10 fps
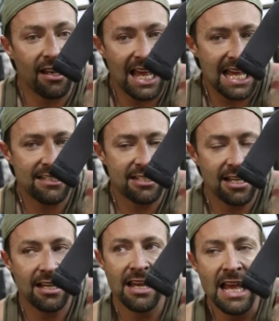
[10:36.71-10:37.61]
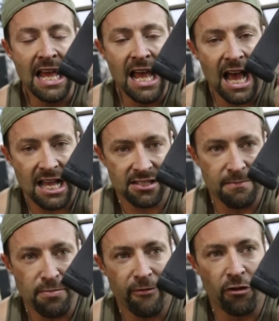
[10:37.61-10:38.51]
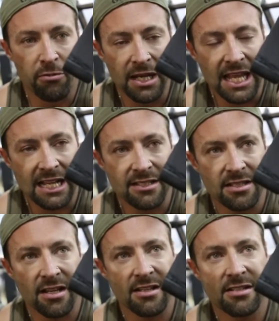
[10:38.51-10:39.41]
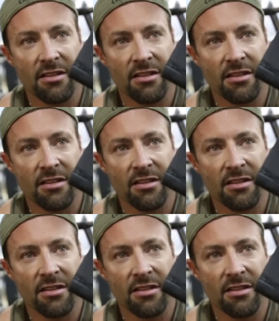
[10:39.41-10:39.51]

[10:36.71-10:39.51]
the lat as I'm performing the exercise.